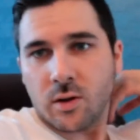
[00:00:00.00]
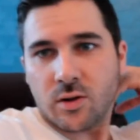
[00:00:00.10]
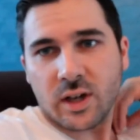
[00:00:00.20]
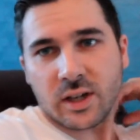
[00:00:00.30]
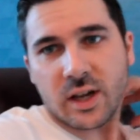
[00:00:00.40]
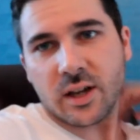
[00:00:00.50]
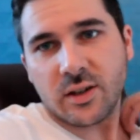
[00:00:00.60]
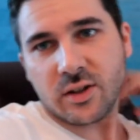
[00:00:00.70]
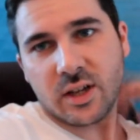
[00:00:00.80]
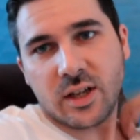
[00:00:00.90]
So that,
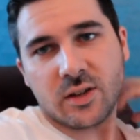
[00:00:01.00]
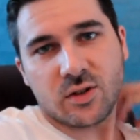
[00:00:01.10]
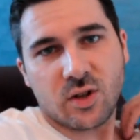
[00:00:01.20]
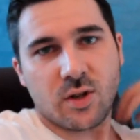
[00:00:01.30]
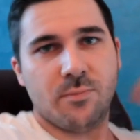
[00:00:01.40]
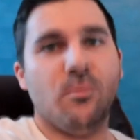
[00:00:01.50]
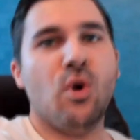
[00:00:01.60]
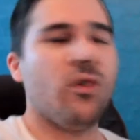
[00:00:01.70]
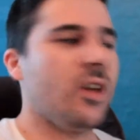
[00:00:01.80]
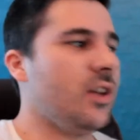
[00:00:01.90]
guys, is
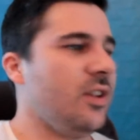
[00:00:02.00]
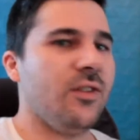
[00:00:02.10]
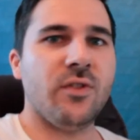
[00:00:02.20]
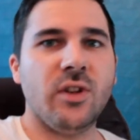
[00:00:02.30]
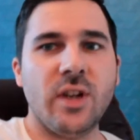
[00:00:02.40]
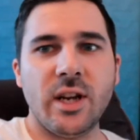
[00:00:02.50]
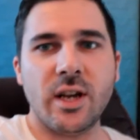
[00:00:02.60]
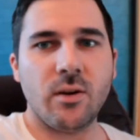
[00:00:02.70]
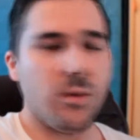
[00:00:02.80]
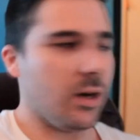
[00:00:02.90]
more or less it for the day
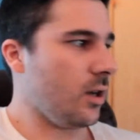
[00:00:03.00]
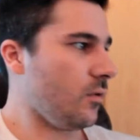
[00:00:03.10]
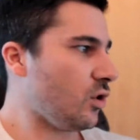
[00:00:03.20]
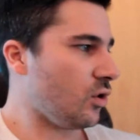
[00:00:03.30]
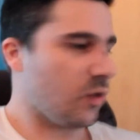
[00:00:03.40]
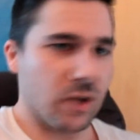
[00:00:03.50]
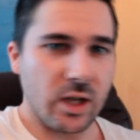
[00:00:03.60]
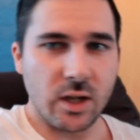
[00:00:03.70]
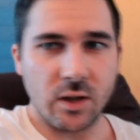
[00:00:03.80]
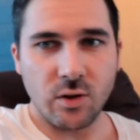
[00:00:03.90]
now. I have just
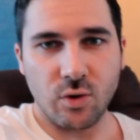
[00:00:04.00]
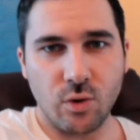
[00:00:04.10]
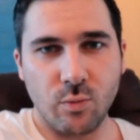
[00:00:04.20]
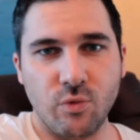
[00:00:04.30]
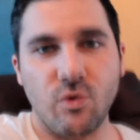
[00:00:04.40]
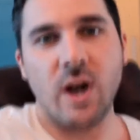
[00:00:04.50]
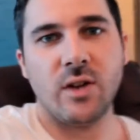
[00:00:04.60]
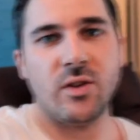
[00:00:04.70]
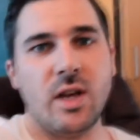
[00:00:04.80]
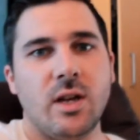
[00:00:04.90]
eaten some
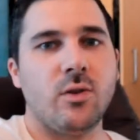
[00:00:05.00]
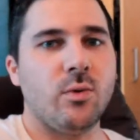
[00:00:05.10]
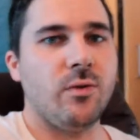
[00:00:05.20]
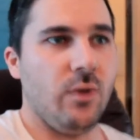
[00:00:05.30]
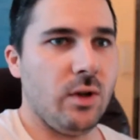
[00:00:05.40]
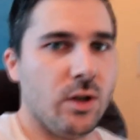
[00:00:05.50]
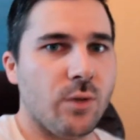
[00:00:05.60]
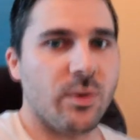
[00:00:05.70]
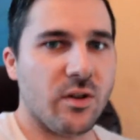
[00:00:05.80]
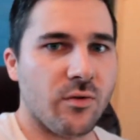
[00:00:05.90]
rice cakes with a
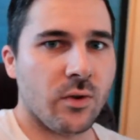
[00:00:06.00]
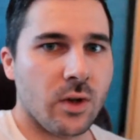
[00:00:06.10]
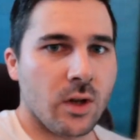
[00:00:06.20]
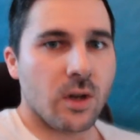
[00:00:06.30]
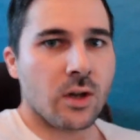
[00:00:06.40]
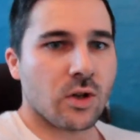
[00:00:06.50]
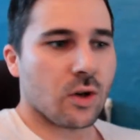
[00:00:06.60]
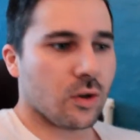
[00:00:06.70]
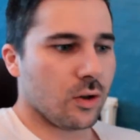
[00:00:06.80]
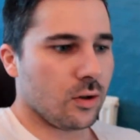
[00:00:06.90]
little bit of
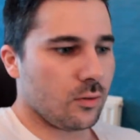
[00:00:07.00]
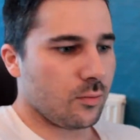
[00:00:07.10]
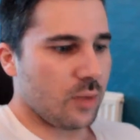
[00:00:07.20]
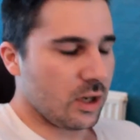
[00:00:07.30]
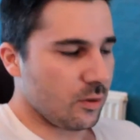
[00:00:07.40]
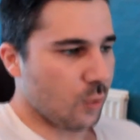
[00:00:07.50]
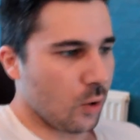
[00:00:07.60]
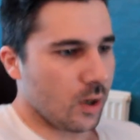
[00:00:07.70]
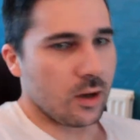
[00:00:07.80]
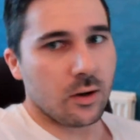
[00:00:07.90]
chocolate, peanut
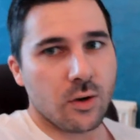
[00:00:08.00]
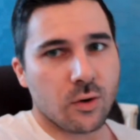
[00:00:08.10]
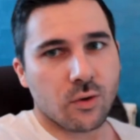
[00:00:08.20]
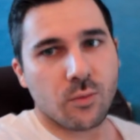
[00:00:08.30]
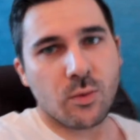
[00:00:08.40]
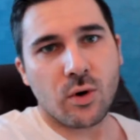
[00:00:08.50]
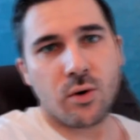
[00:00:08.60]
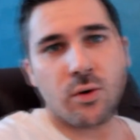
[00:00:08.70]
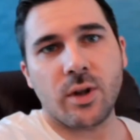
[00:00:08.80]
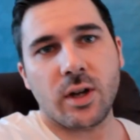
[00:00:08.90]
butter, nuts and
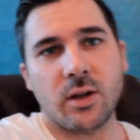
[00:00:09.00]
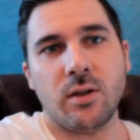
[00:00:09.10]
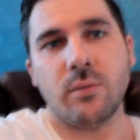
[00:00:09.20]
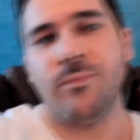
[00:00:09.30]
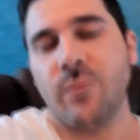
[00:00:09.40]
more that I got.